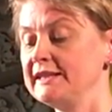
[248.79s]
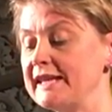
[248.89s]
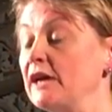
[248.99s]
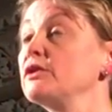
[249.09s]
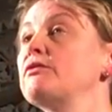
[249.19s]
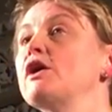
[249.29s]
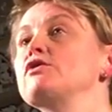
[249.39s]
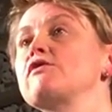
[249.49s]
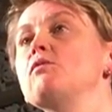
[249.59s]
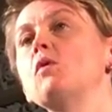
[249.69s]
down the
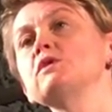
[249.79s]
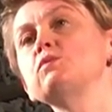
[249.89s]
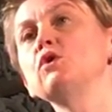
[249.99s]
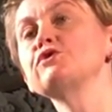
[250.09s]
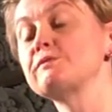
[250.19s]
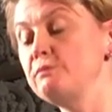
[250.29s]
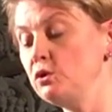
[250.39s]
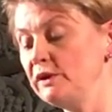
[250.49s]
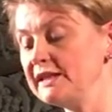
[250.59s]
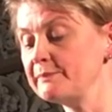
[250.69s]
road from what was once
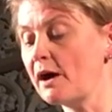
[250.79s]
Mooney's